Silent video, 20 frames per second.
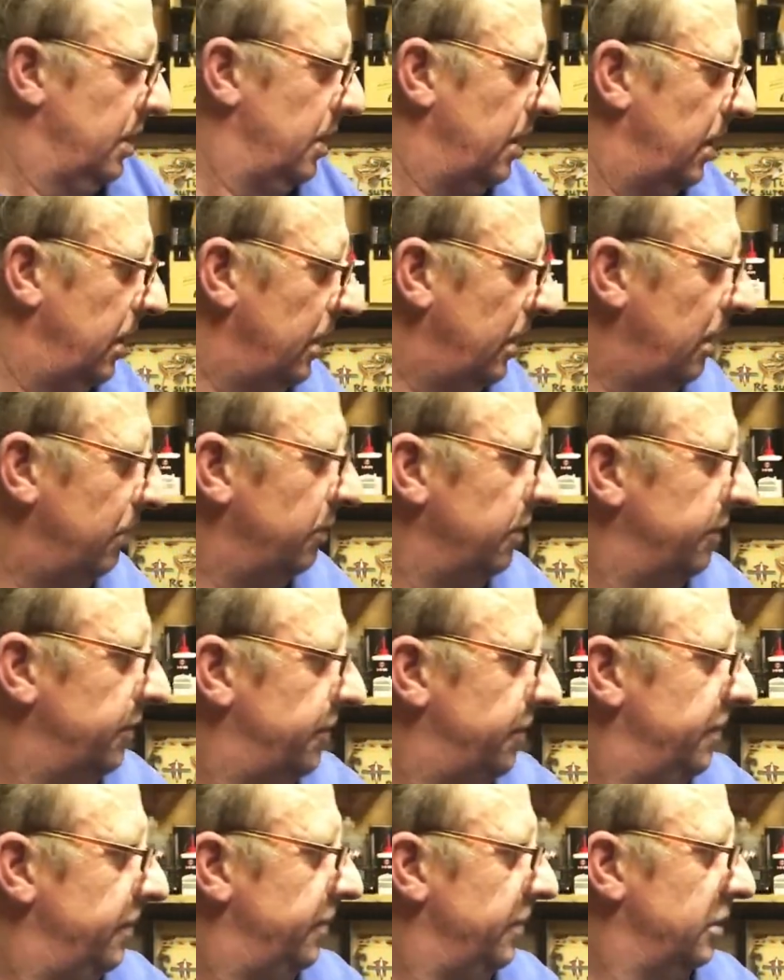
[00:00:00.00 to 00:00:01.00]
And
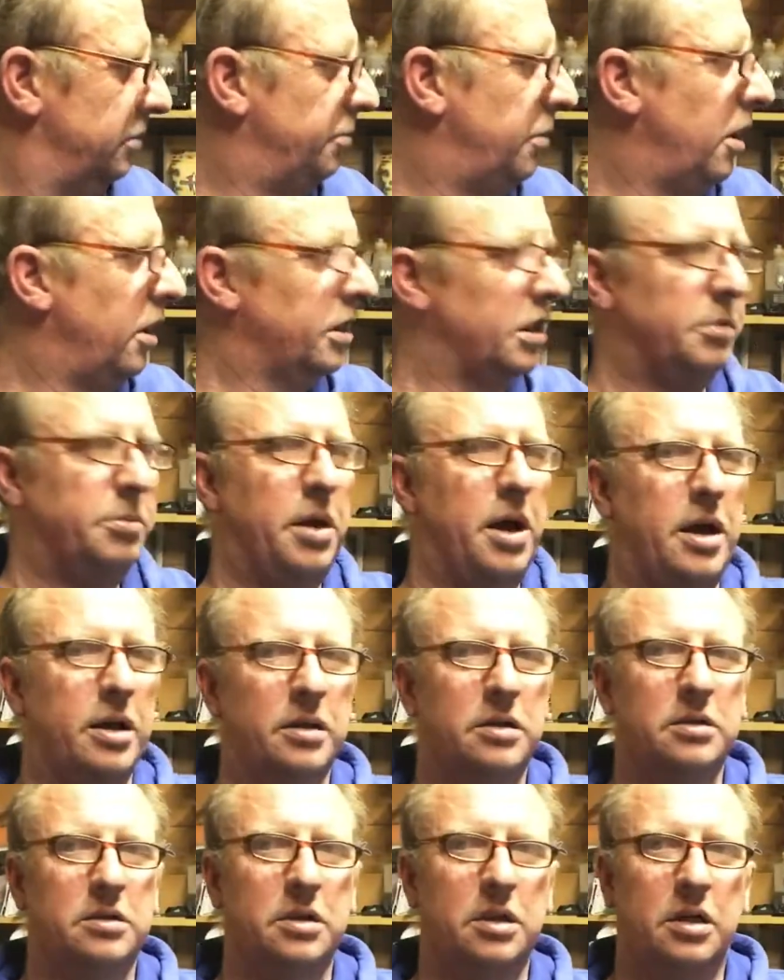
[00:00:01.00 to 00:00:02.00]
there's body
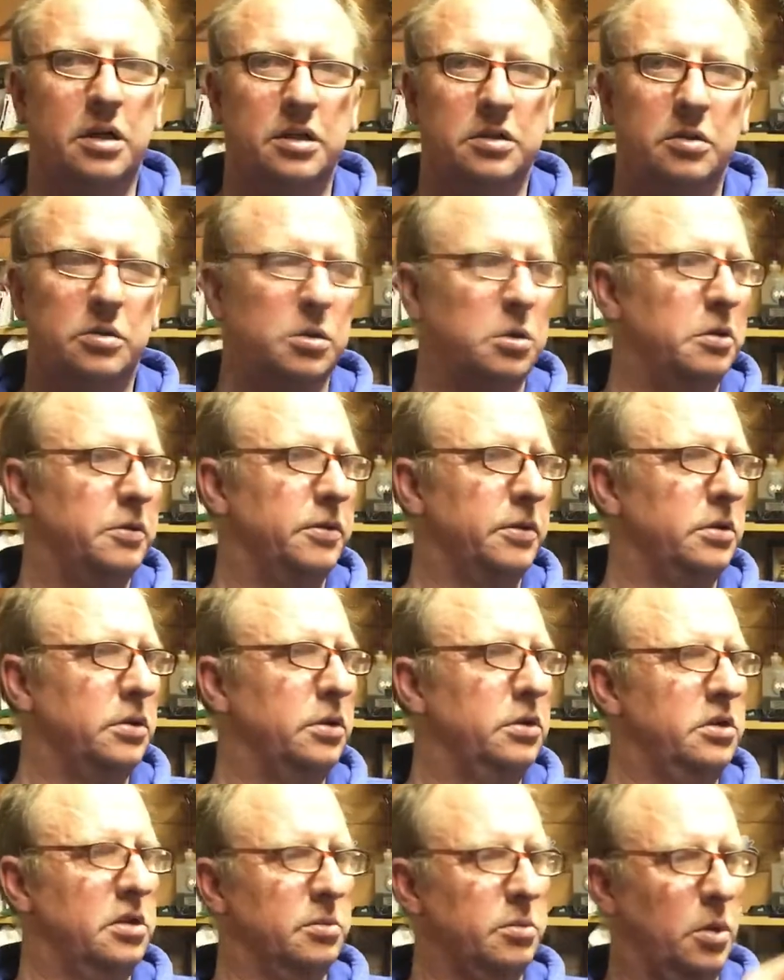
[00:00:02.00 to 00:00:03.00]
panels there. I don't know if I'll
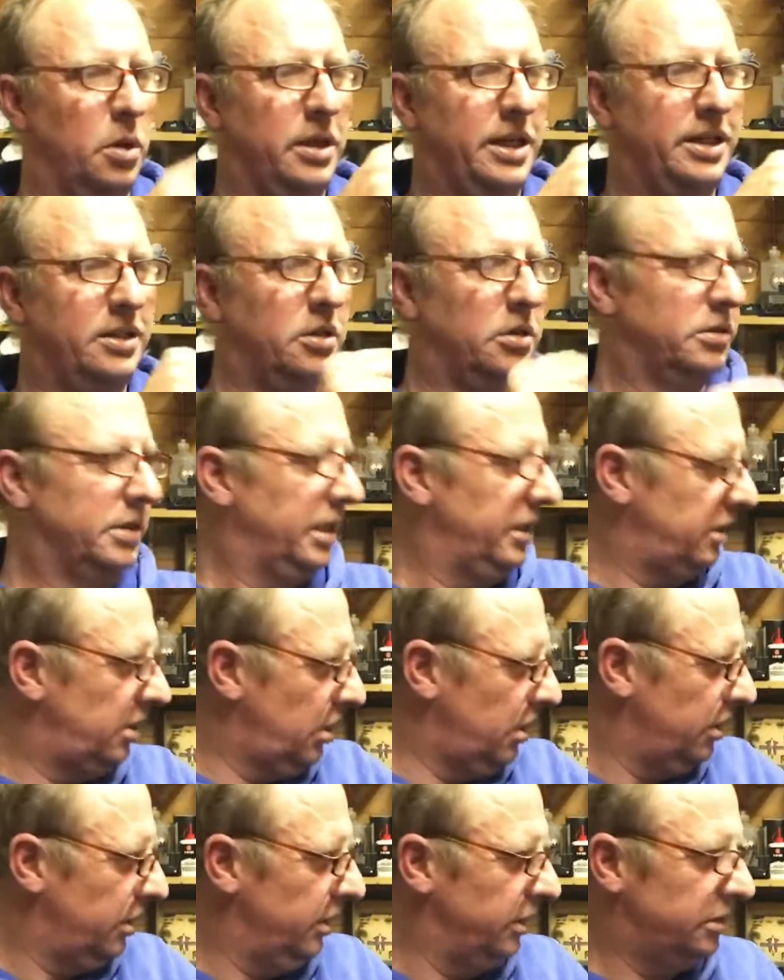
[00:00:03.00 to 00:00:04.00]
use them all. They all need
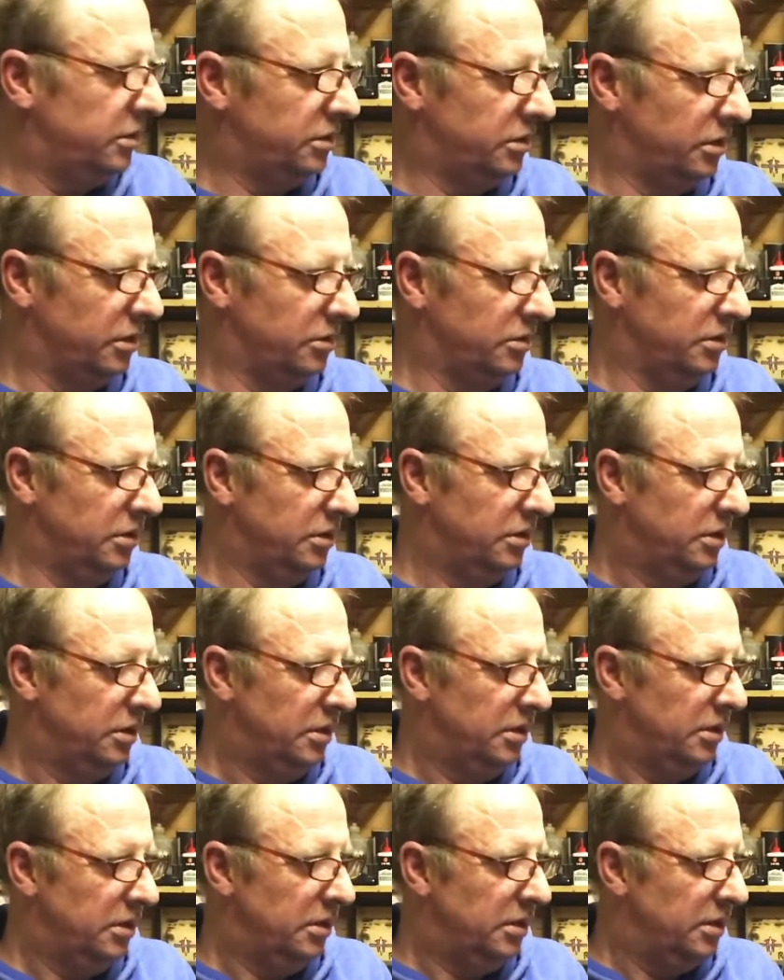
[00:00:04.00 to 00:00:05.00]
cut out, so
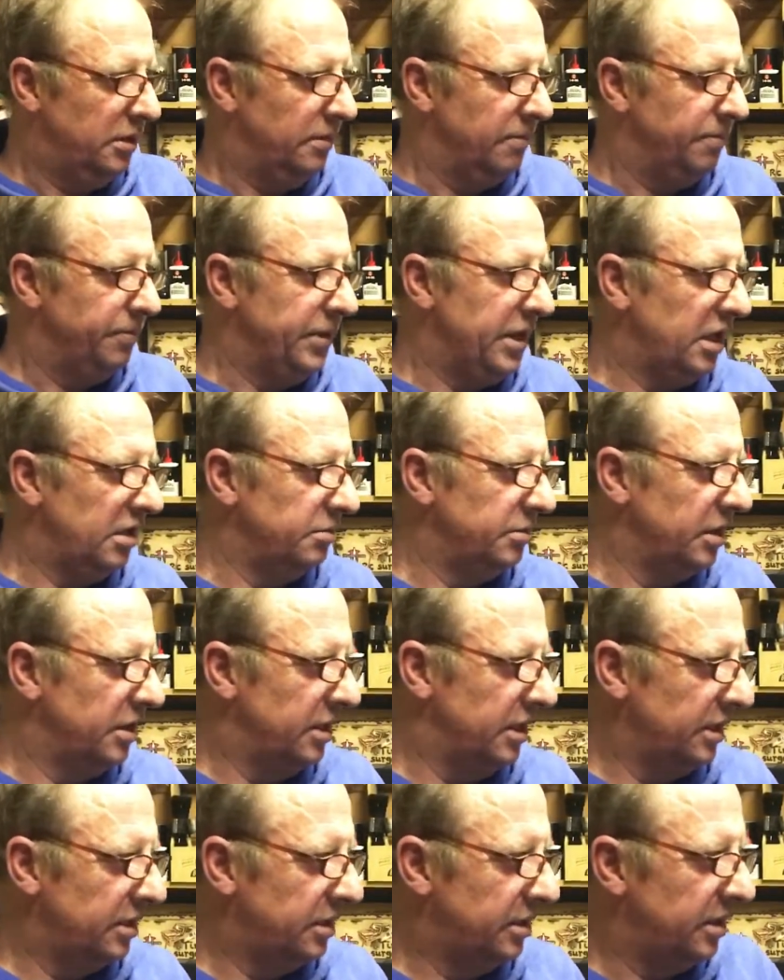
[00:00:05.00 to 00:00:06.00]
that'll be the
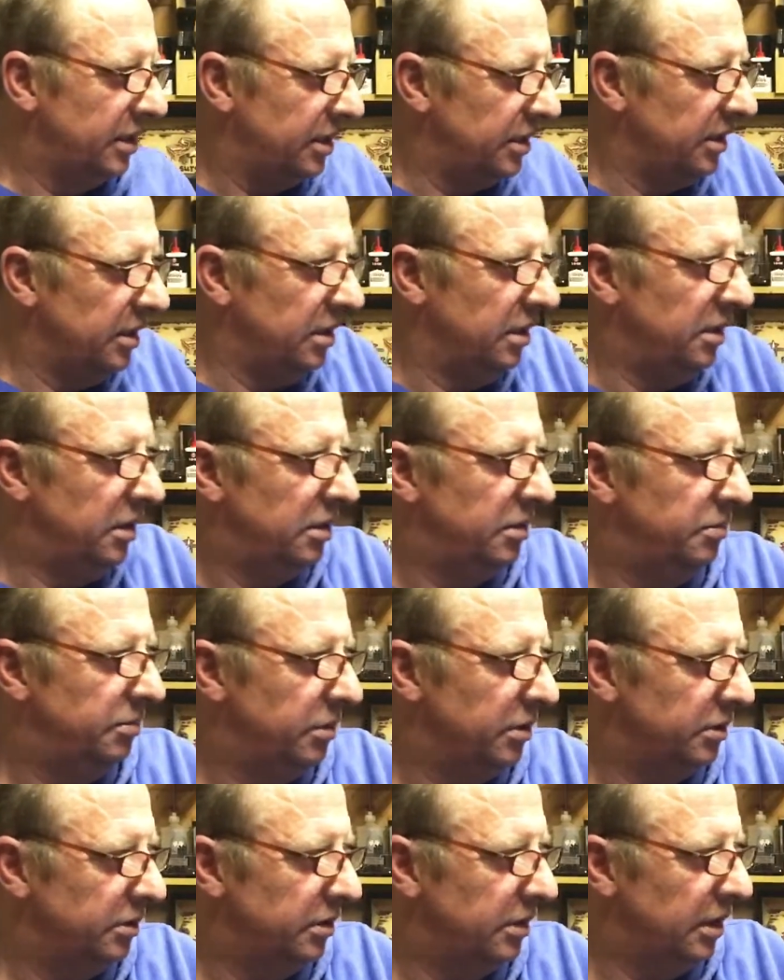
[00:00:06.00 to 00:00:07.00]
next thing.
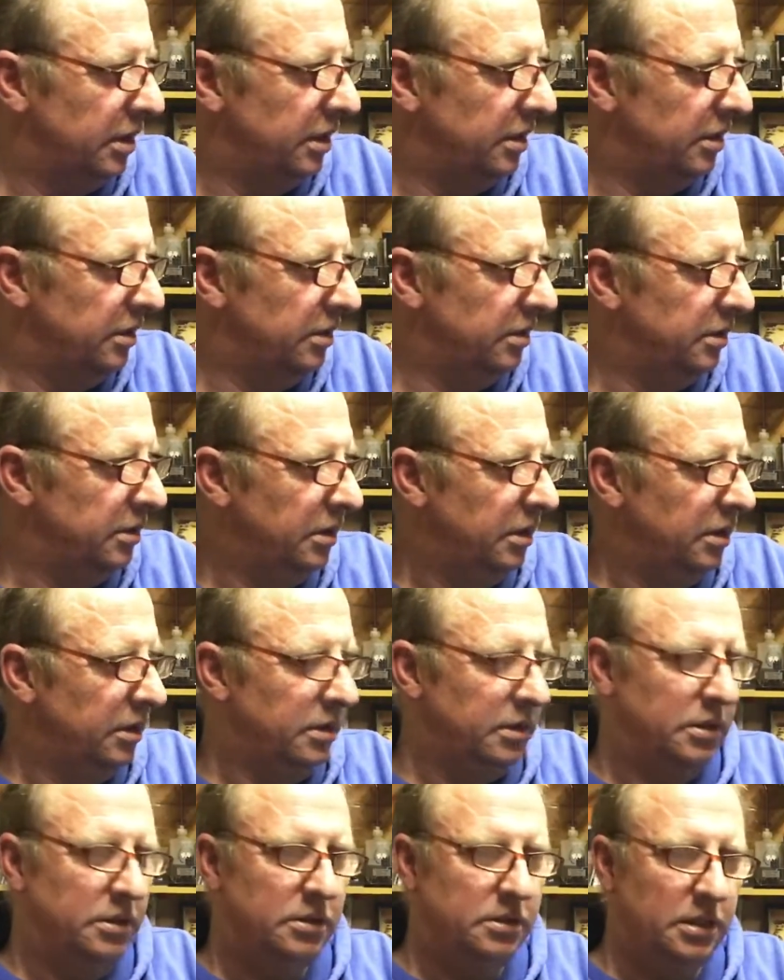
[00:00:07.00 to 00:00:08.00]
But
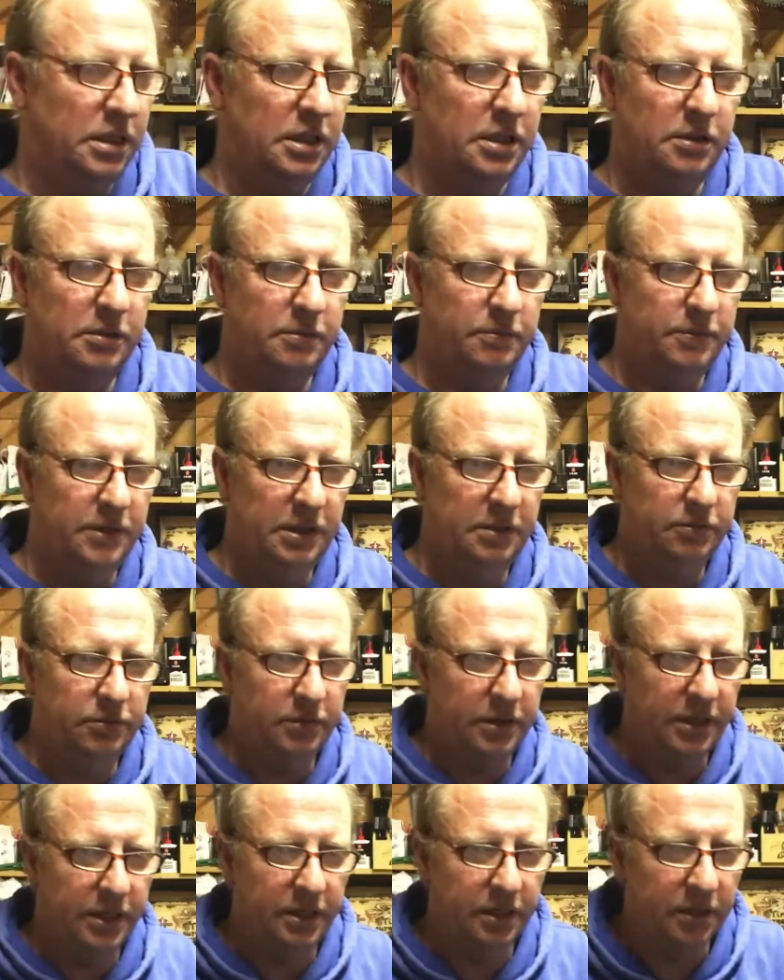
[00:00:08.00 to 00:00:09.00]
yeah, feel
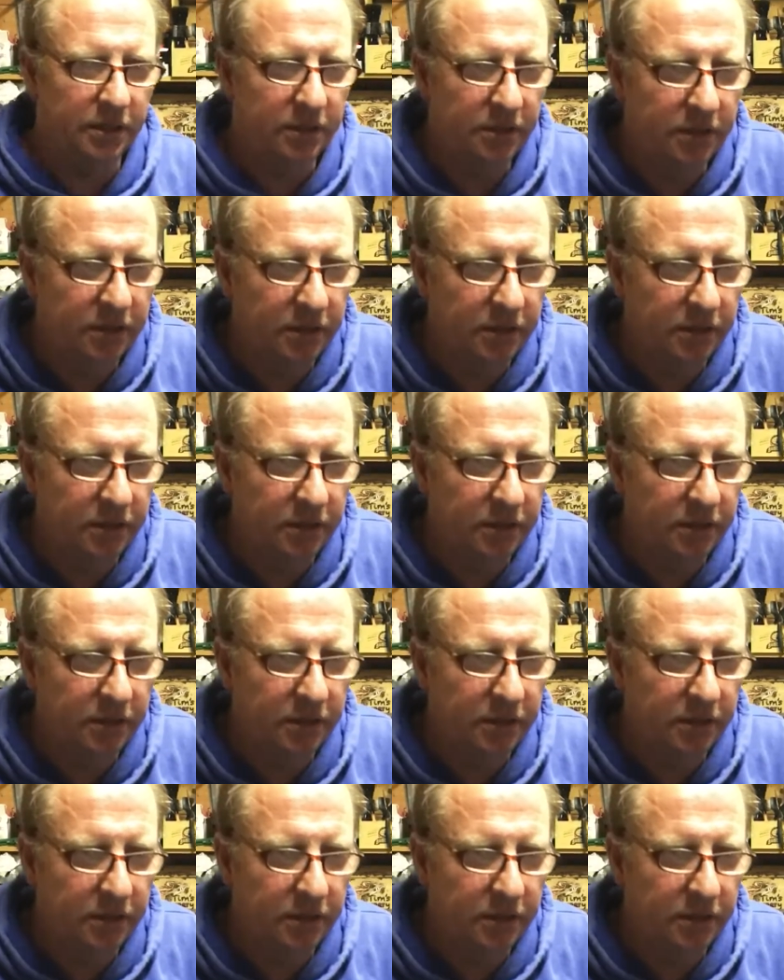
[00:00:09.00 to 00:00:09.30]
free to